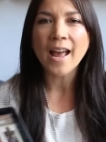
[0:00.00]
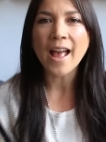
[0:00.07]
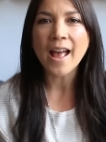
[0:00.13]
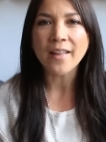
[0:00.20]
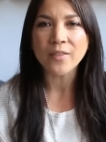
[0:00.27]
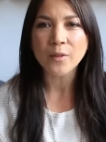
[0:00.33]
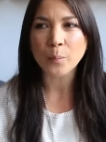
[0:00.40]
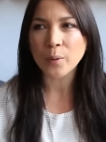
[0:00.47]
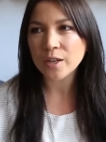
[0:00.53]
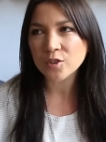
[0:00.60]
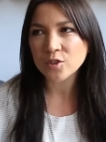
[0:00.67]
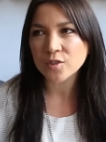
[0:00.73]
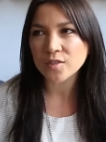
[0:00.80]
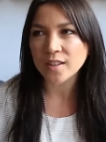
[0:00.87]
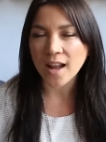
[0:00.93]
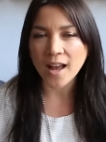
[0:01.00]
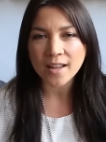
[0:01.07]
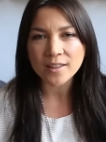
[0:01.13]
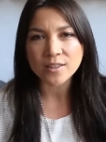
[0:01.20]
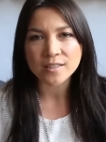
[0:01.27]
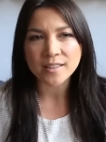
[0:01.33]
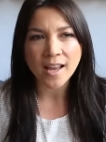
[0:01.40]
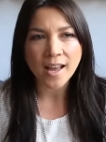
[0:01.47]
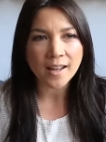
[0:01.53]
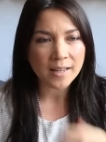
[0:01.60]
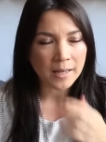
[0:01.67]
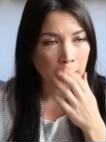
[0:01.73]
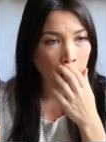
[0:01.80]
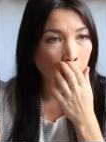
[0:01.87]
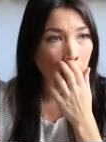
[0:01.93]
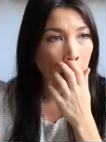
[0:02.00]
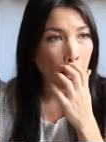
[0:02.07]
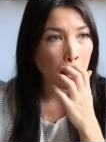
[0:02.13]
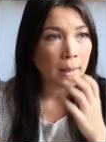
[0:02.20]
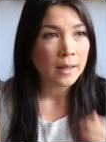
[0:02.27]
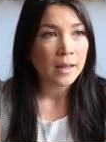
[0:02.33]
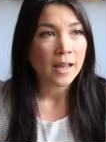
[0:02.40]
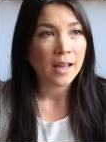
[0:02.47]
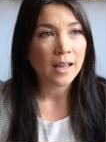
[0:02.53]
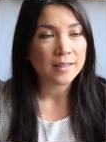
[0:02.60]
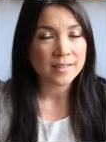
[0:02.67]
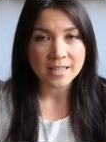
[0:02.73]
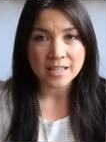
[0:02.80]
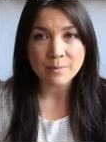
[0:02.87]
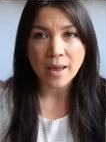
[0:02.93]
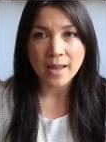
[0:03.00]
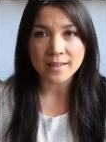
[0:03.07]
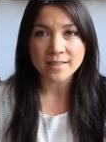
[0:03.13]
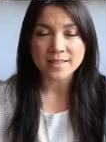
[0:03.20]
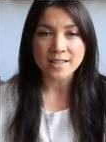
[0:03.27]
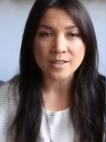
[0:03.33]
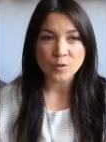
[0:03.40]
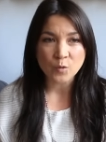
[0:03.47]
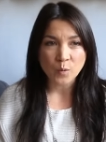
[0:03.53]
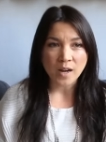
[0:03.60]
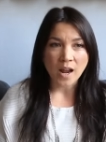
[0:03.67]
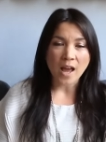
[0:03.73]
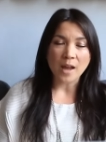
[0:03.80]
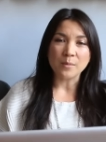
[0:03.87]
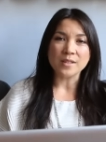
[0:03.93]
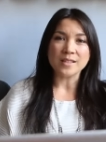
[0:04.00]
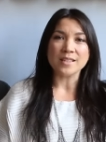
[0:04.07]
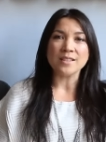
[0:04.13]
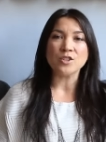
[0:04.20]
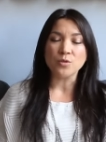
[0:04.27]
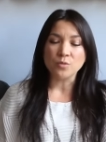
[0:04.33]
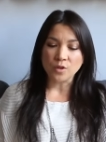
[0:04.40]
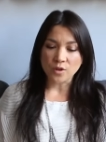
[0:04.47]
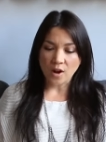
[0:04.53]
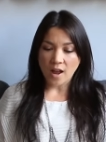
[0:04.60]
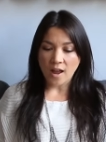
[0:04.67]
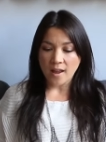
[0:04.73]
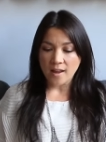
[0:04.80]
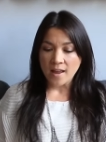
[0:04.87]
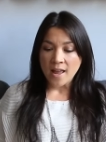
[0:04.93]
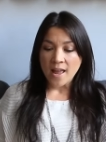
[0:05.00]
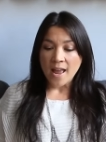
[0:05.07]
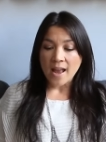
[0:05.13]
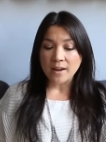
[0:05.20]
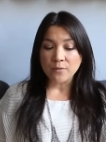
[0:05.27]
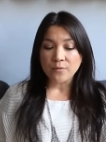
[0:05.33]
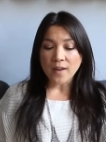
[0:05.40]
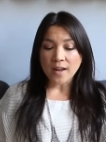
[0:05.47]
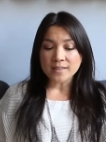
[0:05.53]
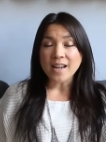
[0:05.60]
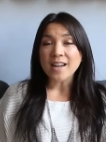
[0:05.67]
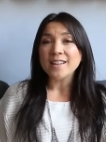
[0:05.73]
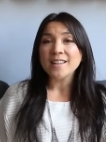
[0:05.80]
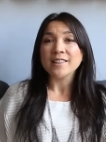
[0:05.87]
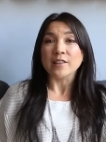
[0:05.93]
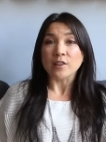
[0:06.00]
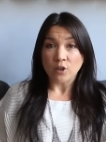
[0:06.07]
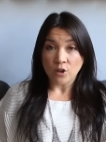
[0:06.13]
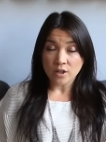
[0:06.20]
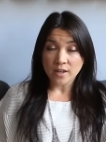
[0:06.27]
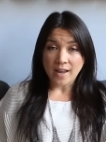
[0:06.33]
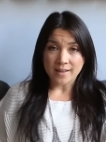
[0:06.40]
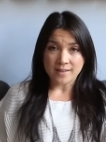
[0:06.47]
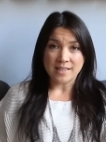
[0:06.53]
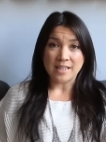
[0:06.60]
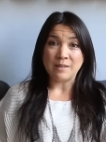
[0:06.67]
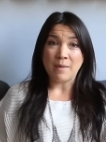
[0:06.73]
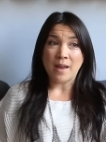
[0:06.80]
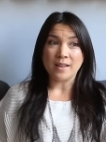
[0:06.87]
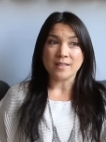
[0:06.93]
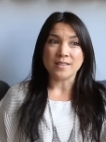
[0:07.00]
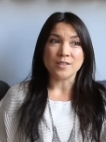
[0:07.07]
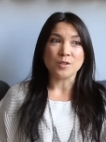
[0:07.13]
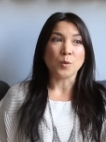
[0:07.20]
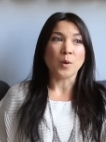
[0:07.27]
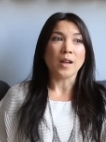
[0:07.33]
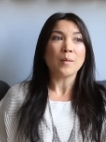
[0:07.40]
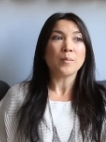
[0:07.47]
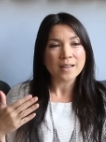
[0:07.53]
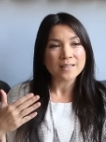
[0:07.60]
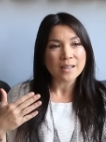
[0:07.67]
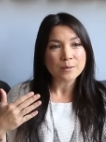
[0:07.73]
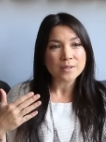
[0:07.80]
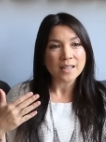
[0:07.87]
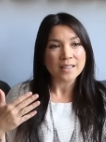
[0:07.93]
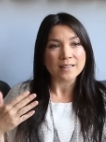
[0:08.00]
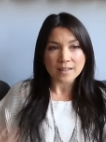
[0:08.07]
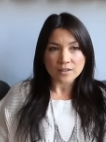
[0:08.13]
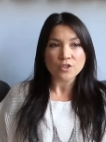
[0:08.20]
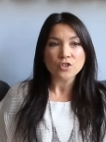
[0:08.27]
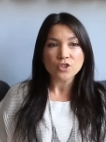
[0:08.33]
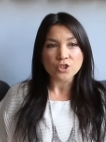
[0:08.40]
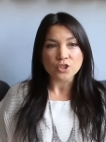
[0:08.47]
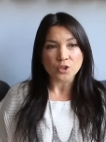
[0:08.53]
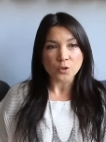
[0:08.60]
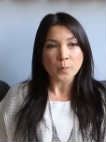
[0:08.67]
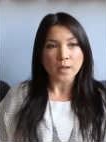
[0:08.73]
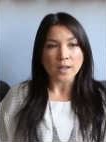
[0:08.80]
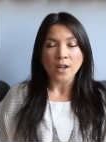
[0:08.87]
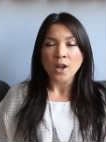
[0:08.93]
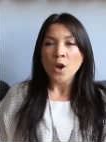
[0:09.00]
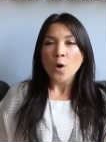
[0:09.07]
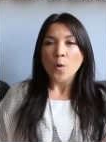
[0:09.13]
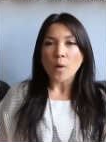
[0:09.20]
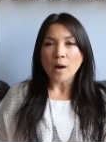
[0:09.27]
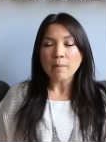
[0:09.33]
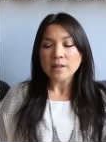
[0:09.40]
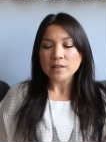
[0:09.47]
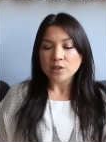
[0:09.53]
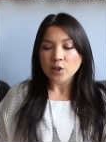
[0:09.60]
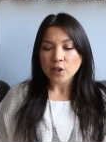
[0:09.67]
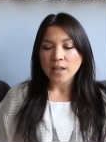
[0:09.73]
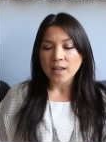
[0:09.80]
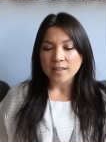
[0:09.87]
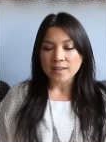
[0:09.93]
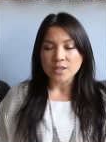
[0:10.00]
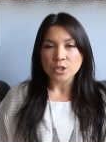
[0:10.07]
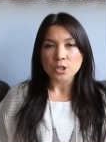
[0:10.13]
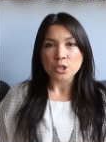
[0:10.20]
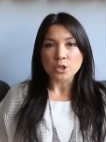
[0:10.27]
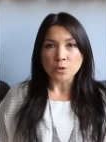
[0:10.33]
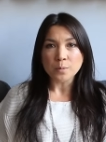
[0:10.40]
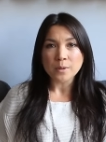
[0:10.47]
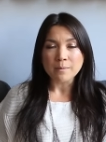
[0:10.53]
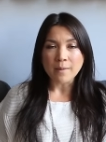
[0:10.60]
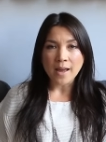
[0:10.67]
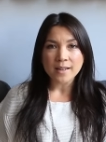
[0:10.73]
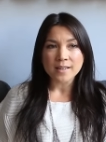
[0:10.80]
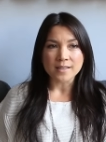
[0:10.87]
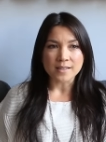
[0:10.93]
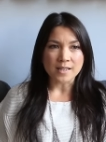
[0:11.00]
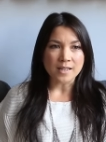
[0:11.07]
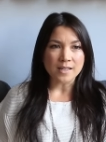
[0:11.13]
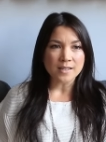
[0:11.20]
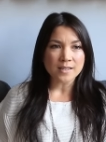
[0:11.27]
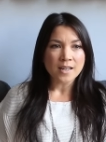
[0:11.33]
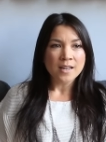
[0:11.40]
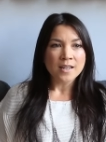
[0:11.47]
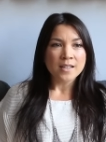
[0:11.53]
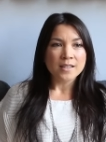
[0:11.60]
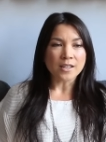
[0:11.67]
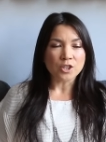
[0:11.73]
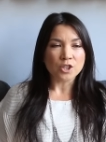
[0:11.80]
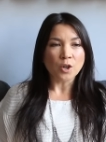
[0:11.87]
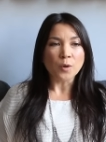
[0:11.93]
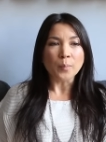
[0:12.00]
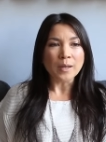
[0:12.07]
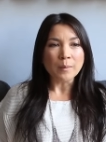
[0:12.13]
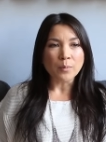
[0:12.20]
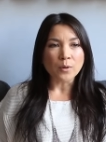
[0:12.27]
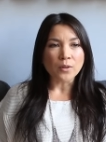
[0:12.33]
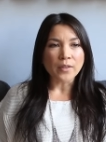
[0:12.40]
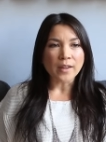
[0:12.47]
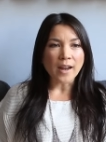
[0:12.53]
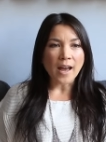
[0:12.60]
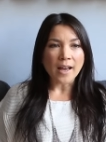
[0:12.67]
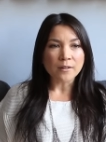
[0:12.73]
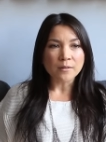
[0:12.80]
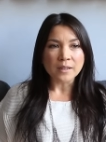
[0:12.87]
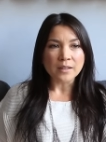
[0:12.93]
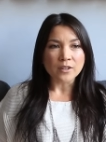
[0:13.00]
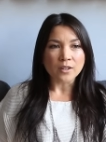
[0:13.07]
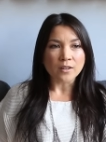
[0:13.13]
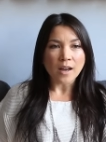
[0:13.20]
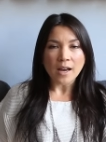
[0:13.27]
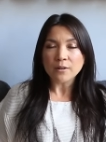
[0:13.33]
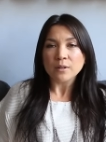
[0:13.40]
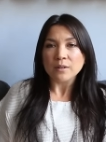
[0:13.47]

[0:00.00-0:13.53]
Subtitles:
and the pictures that I looked at in teen magazines when I was in junior high. And in fact, I didn't look at teen magazines growing up because I was like, these are stupid. Why am I looking at these stupid magazines that show people that I don't even